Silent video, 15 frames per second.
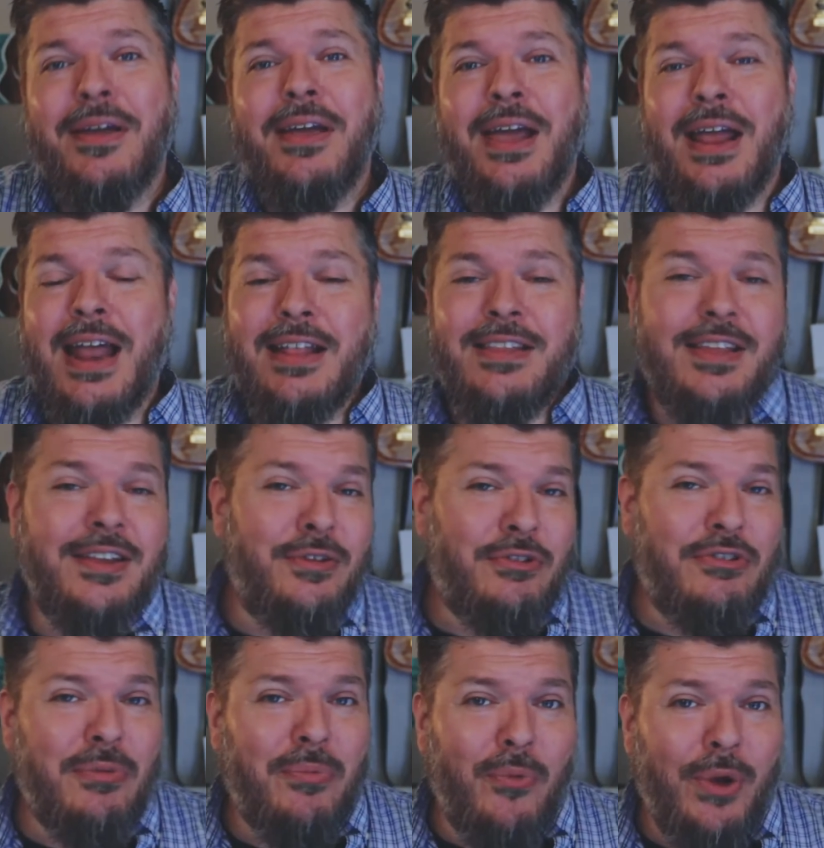And I did do
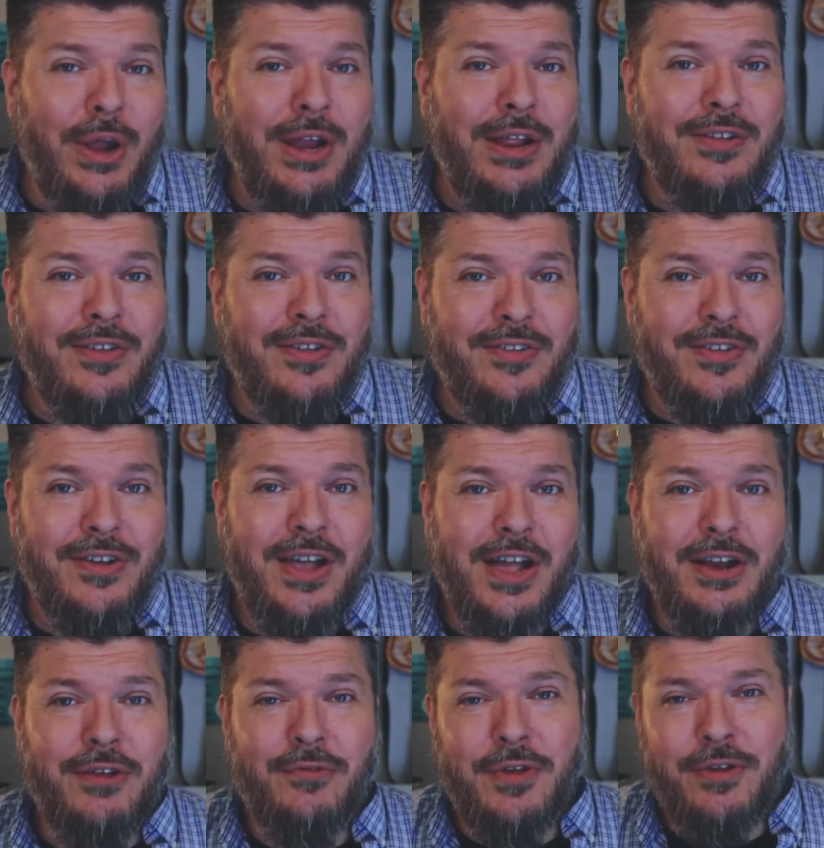some reading to
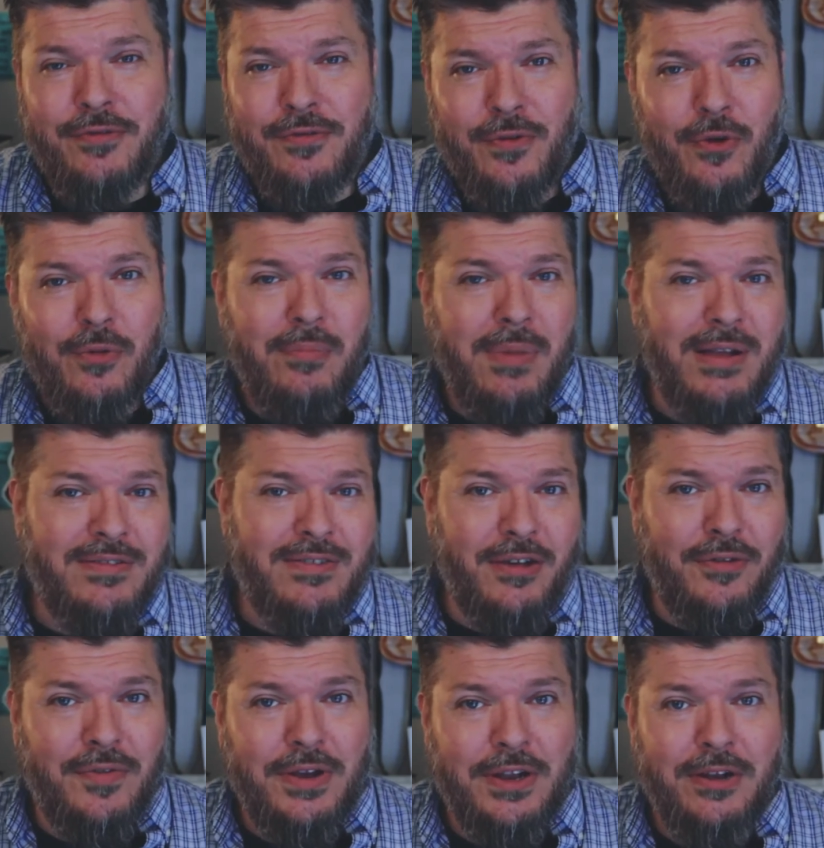kind of inform
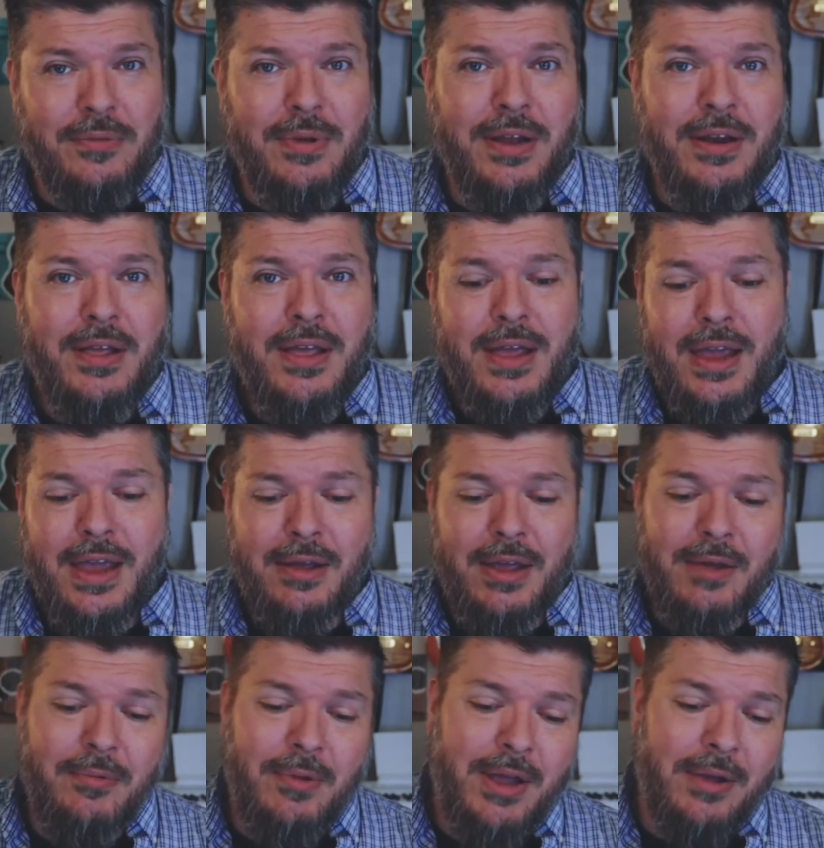myself a little bit.
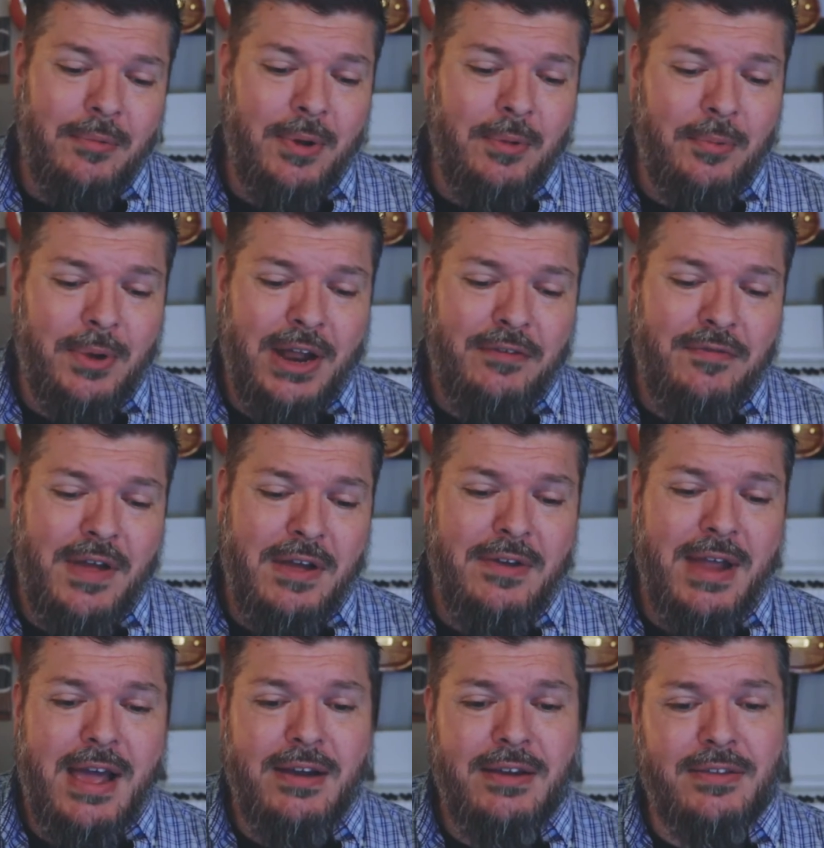And what I found
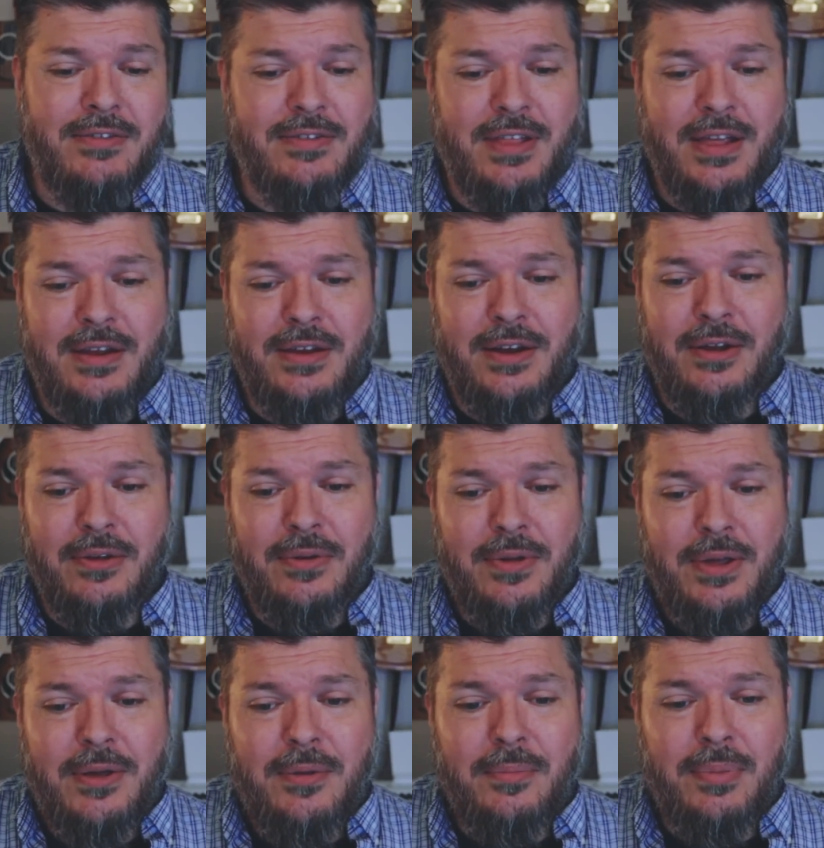out is that,
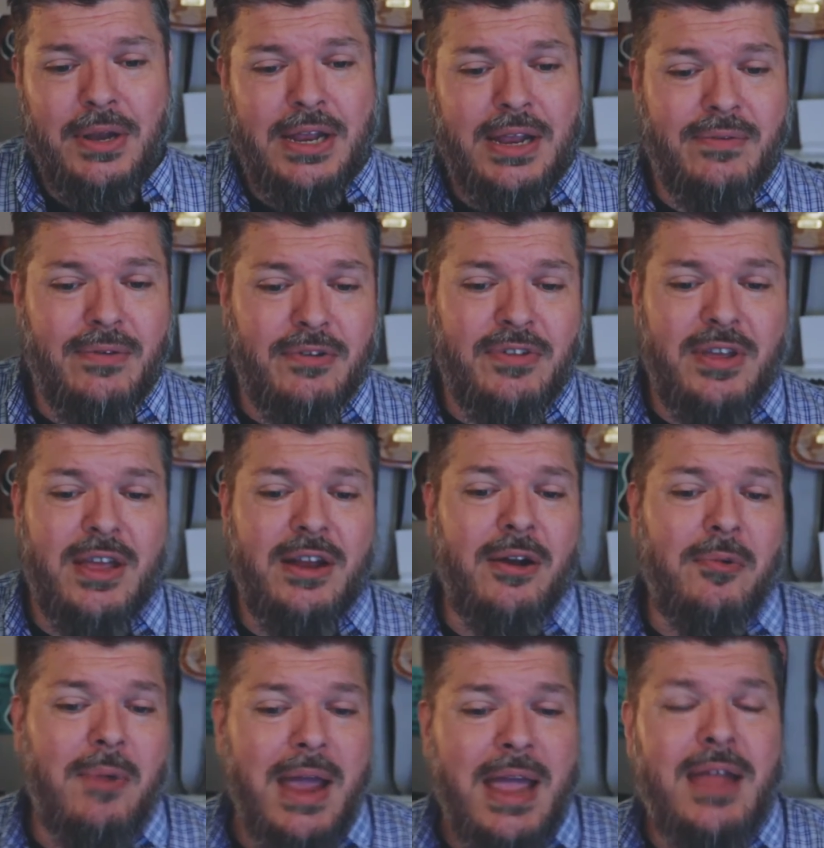believers in
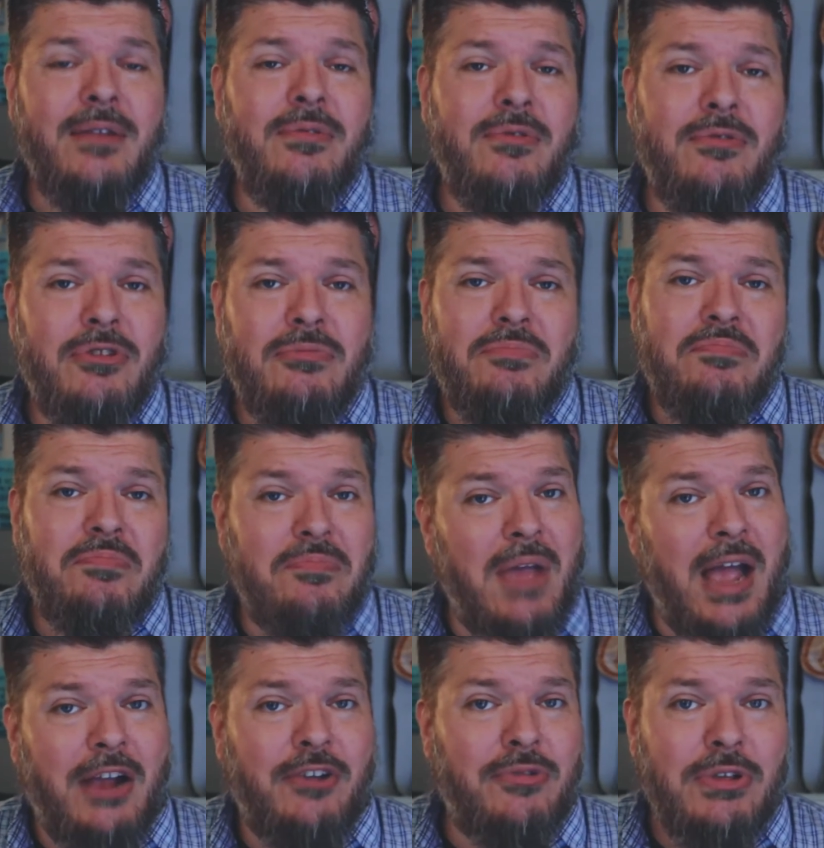Iran
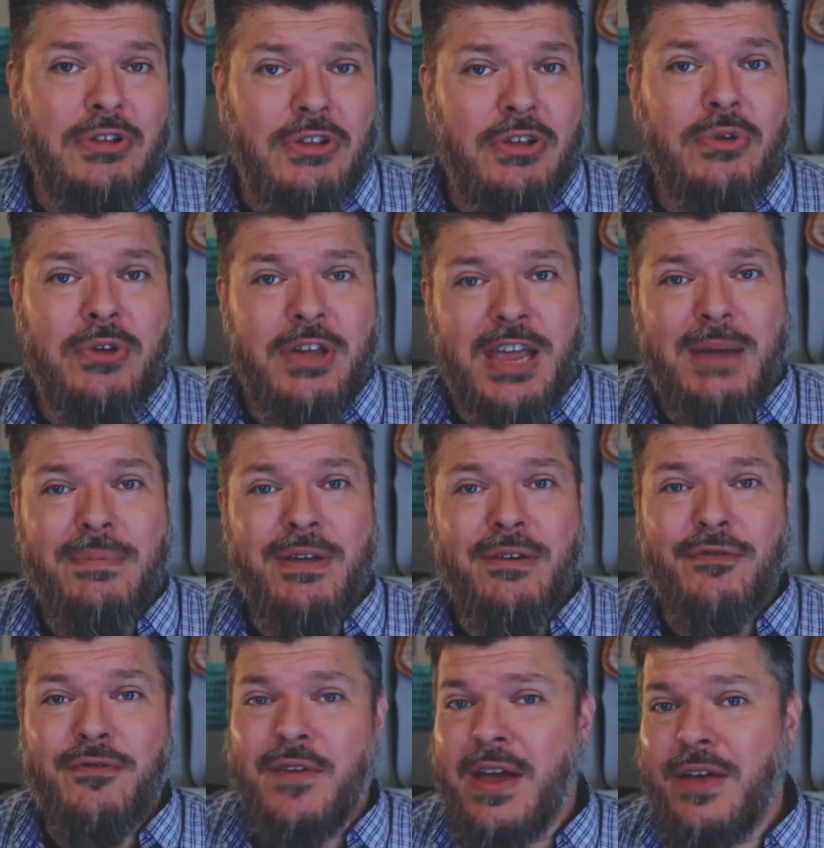actually do keep their
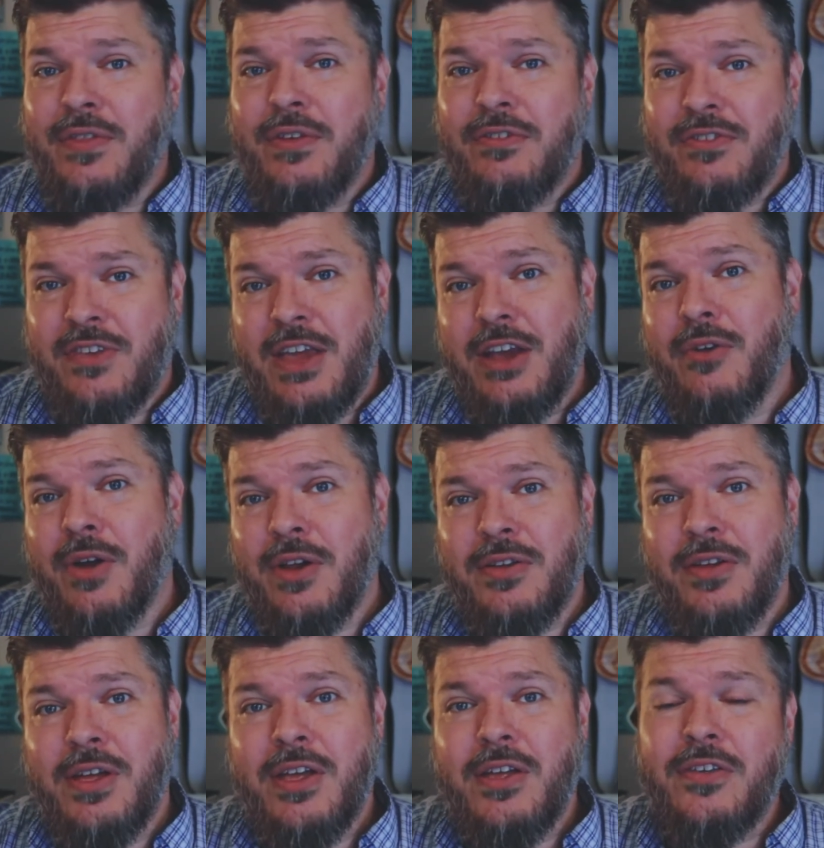faith a
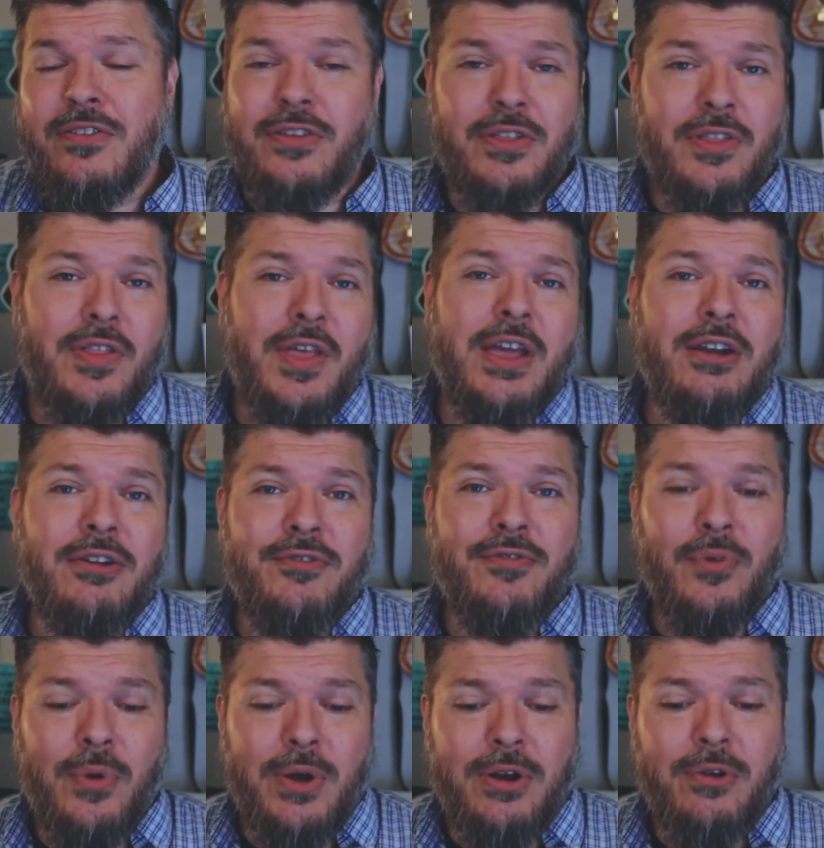secret so that they can
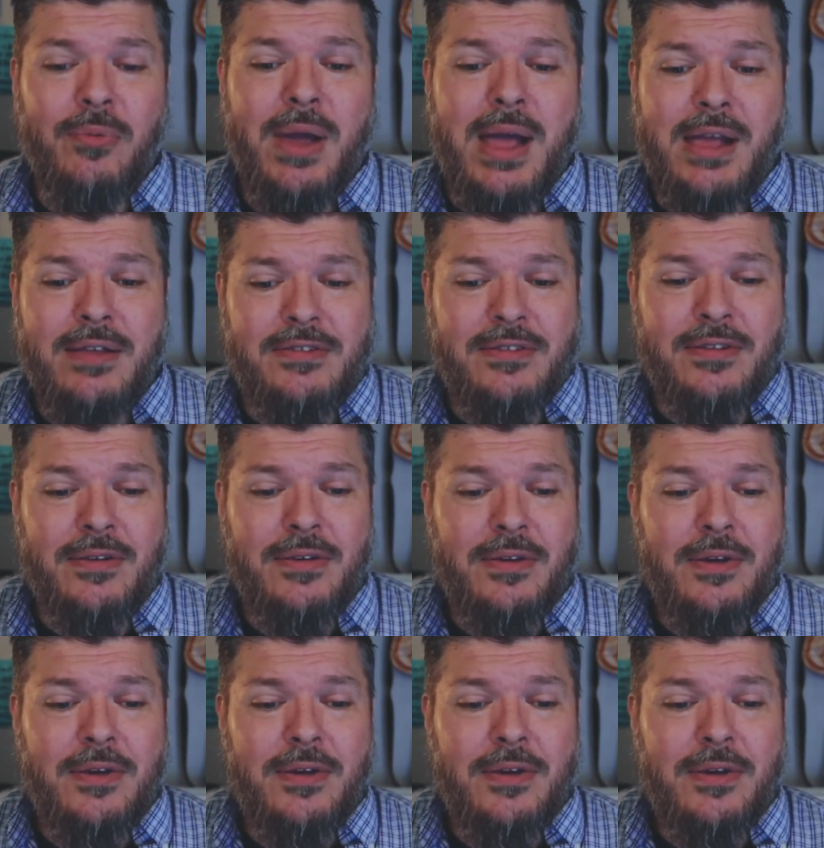avoid arrest.